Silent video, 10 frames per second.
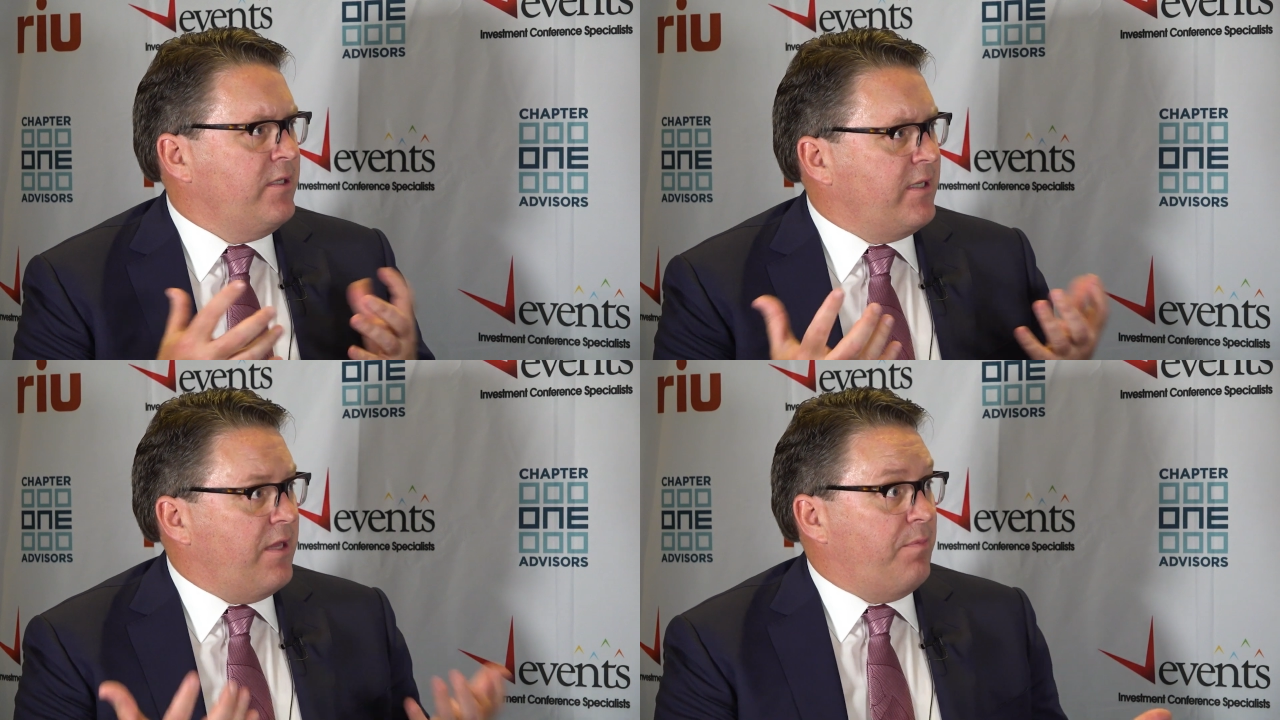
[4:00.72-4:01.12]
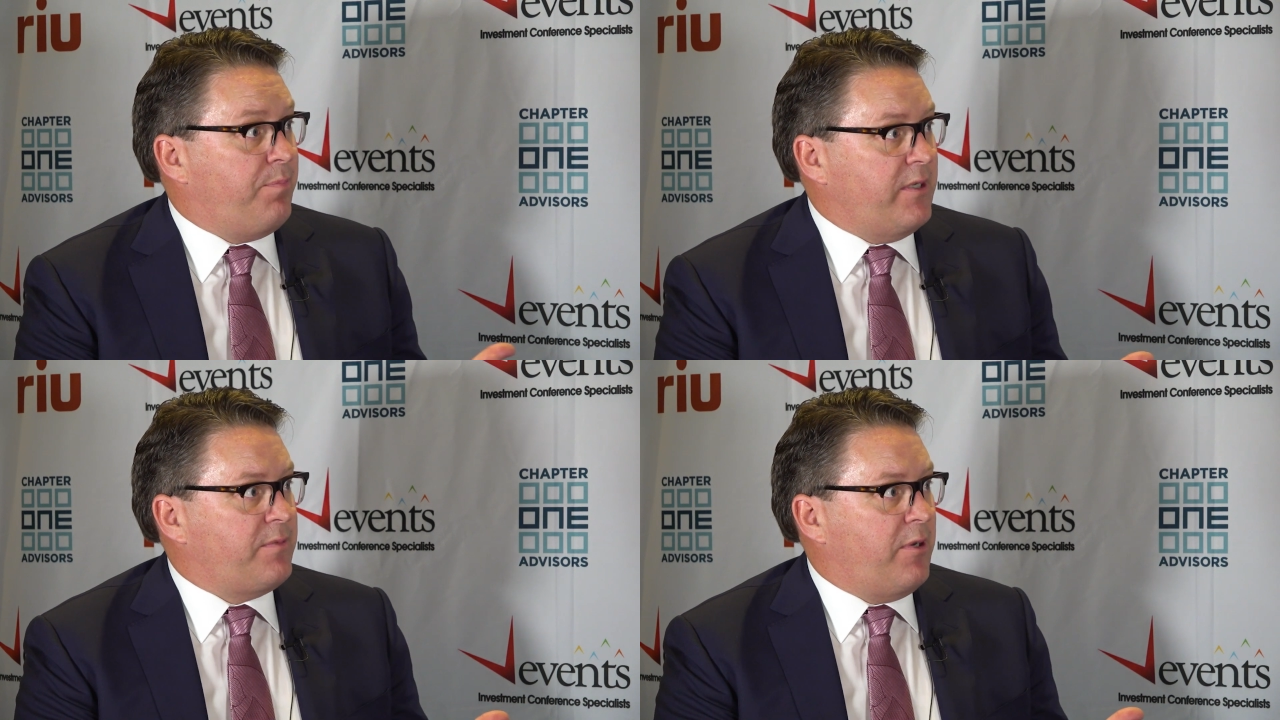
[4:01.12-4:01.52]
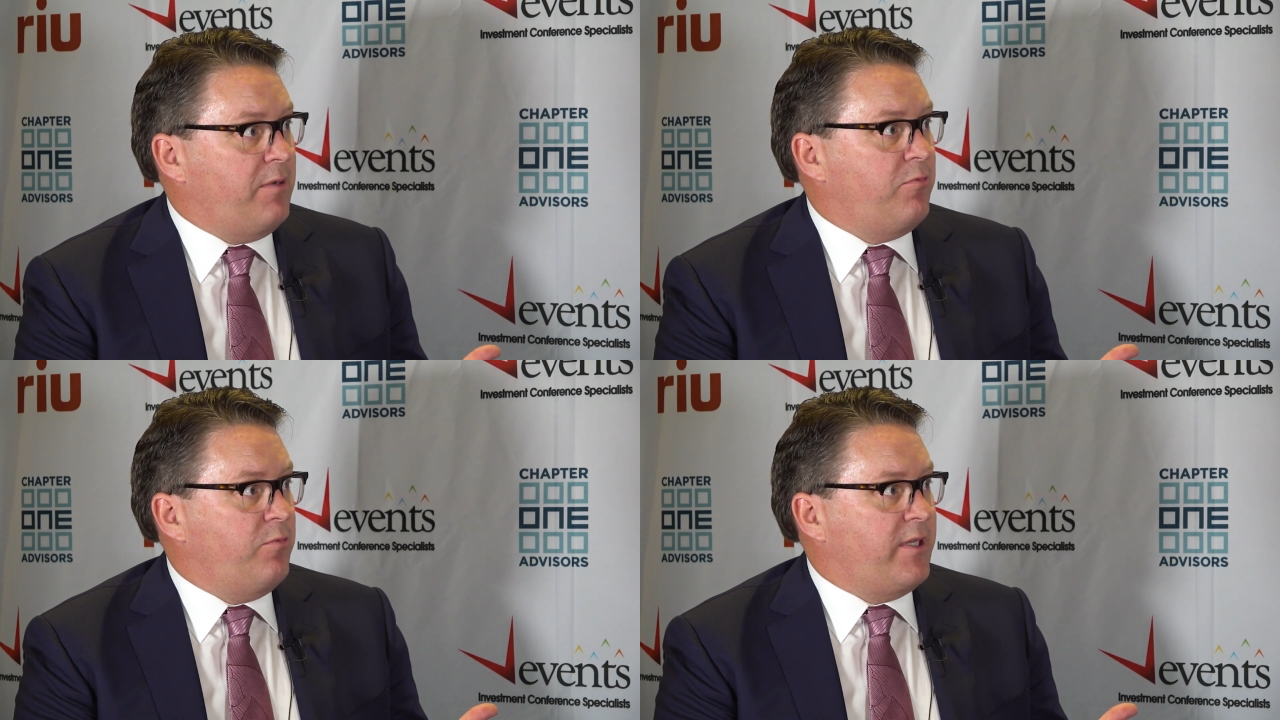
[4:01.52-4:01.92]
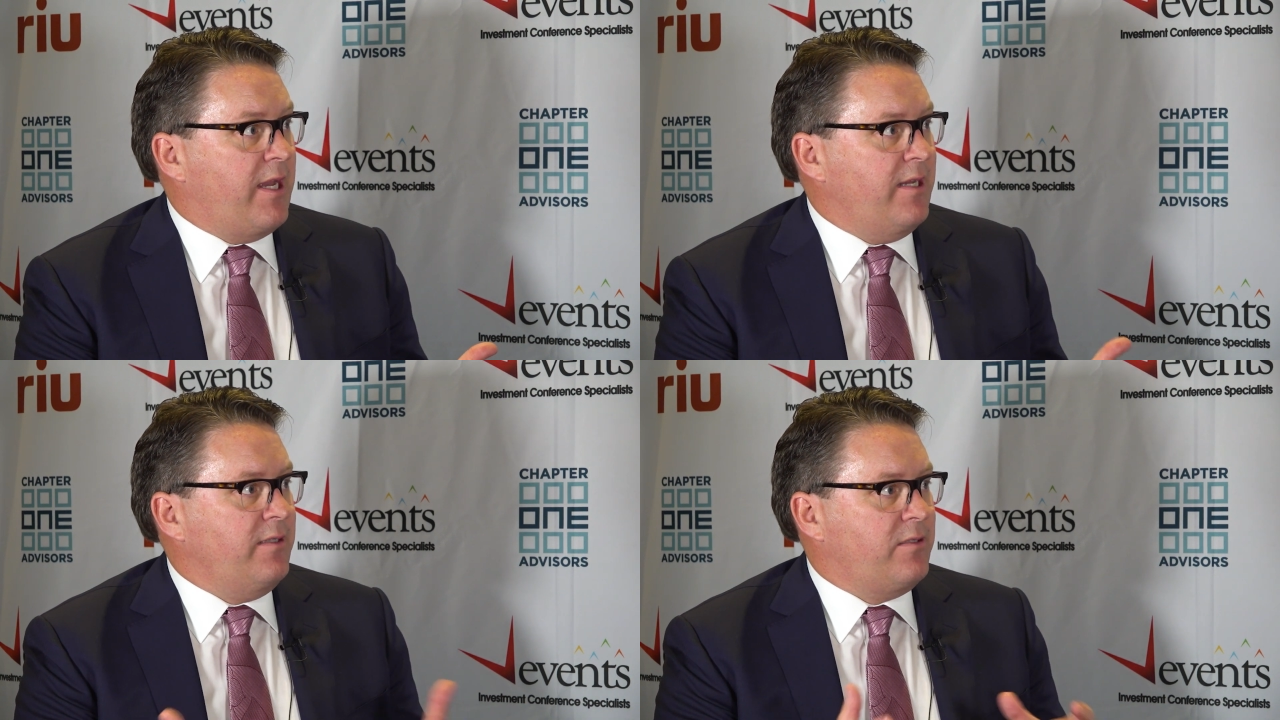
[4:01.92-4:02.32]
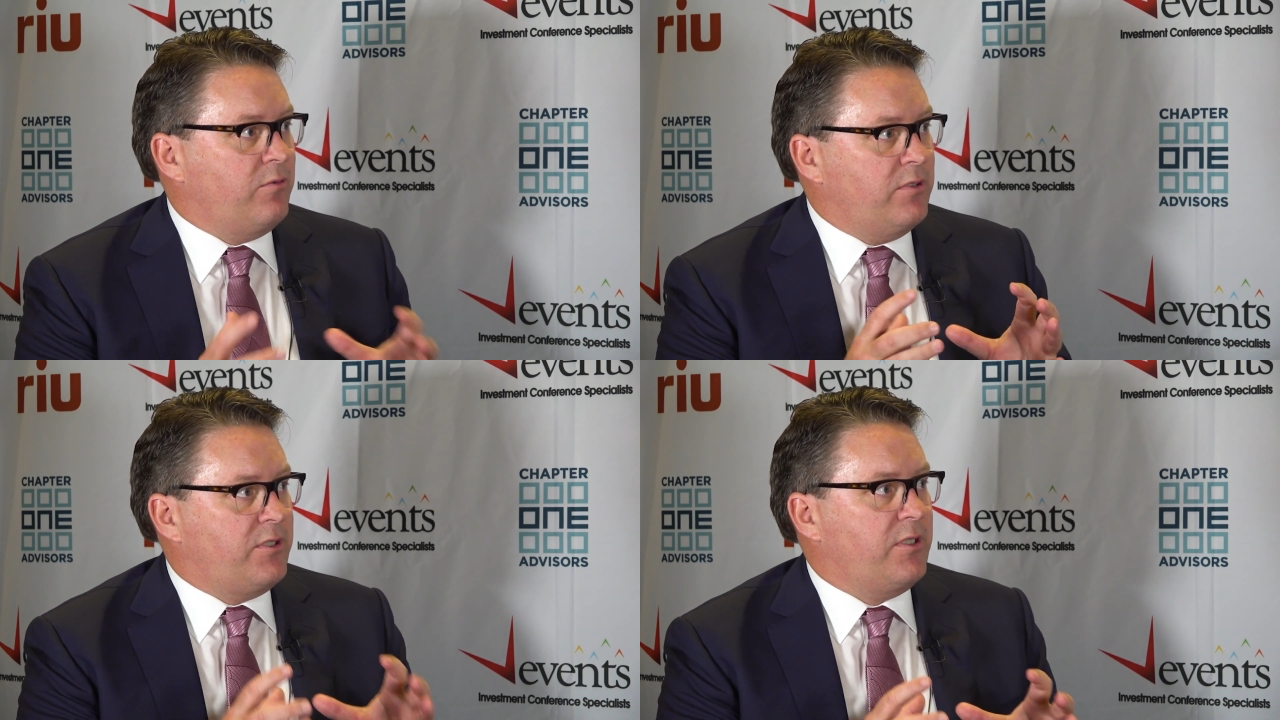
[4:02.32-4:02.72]
get the best people we can
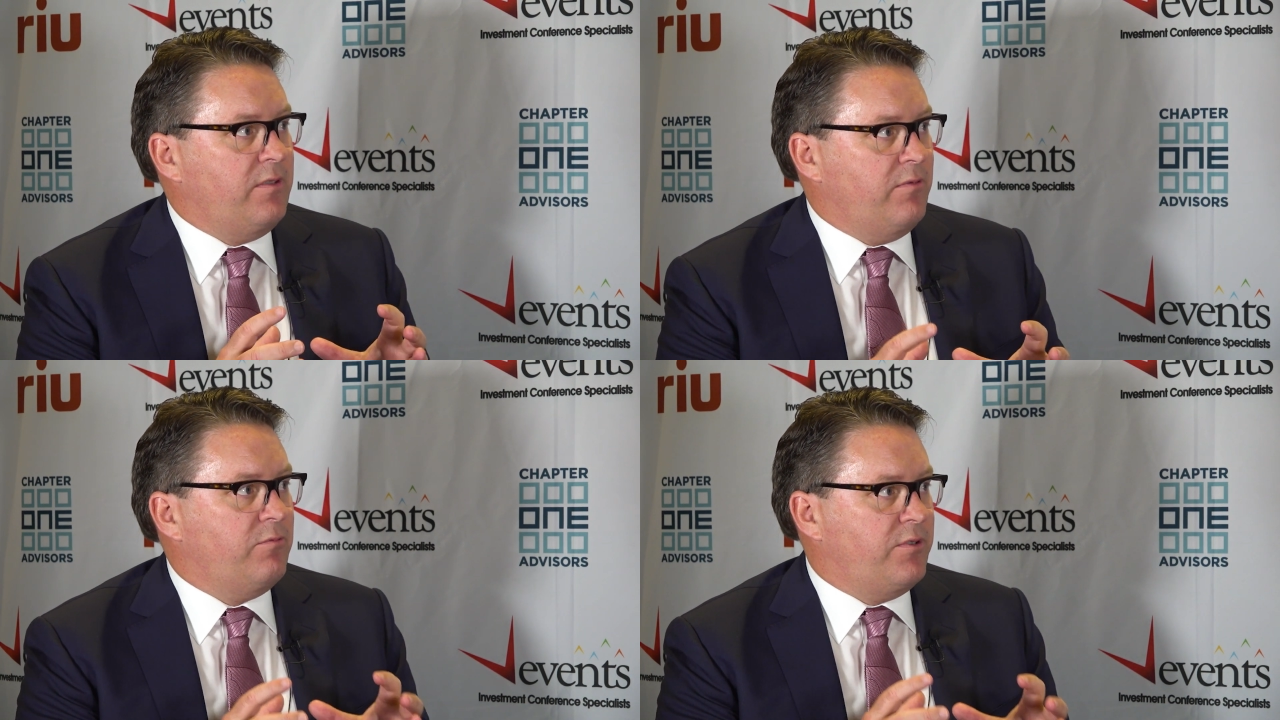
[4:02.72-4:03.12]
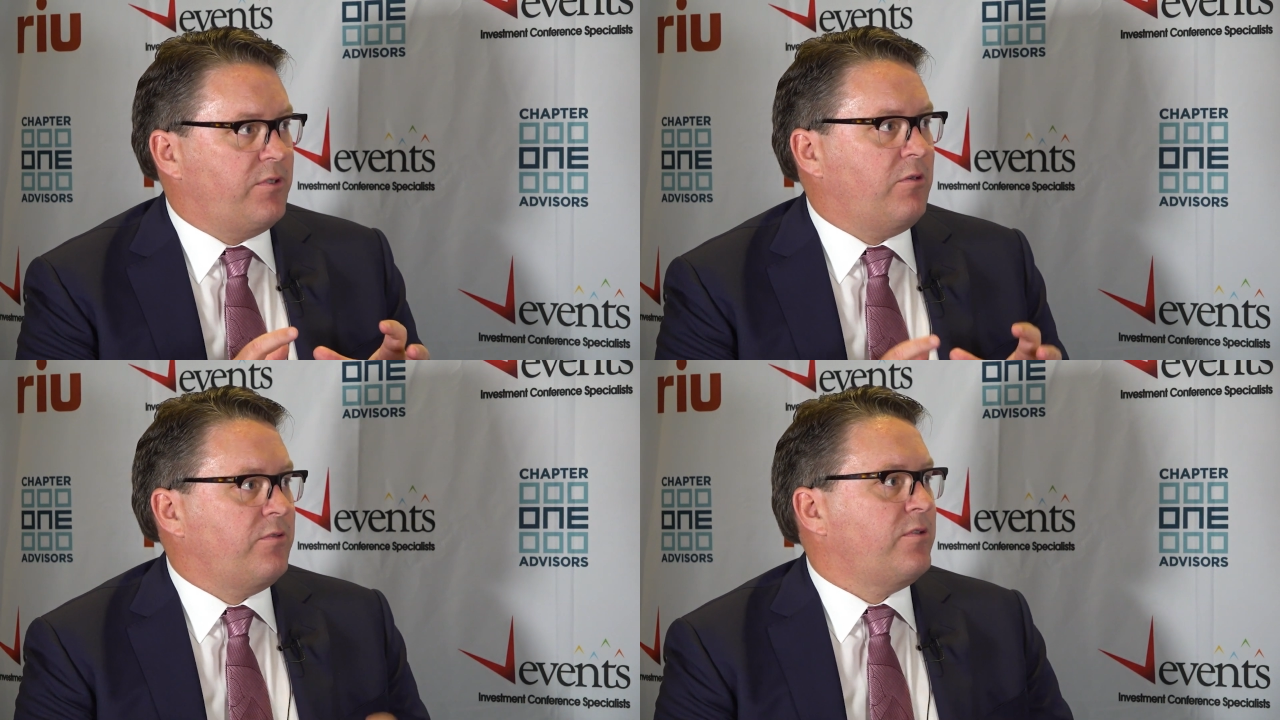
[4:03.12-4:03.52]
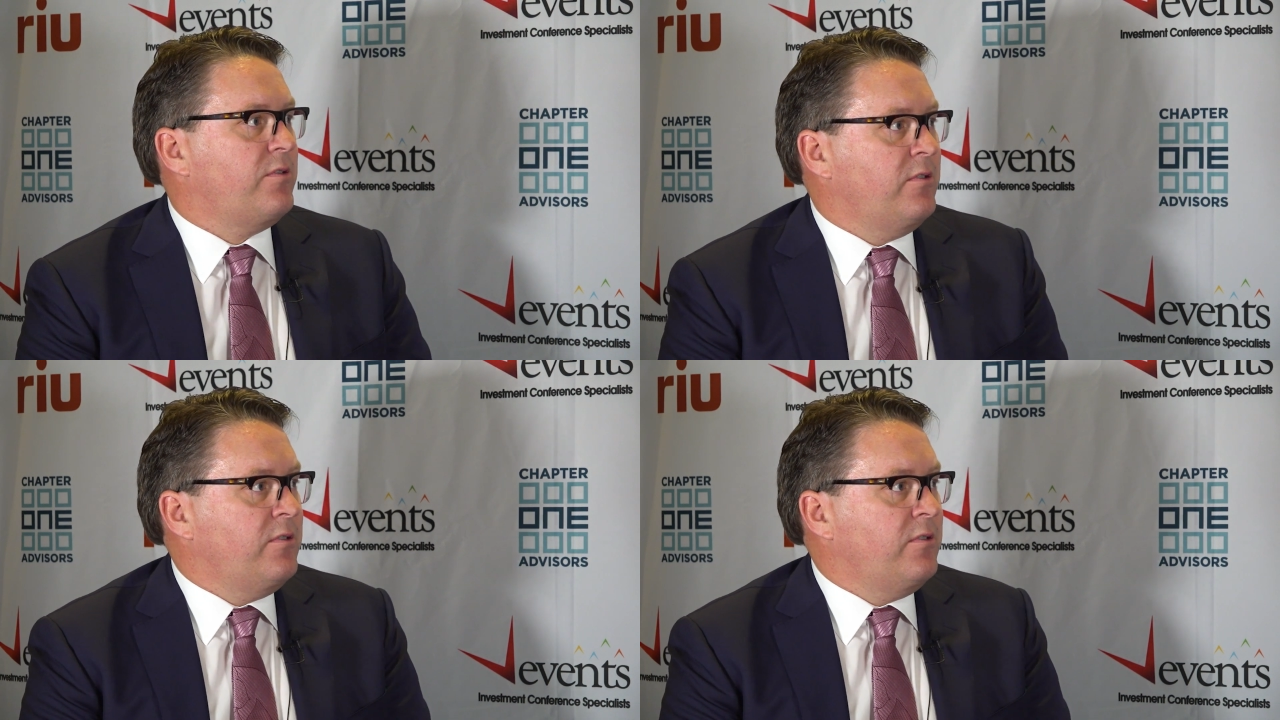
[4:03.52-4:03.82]
to achieve the results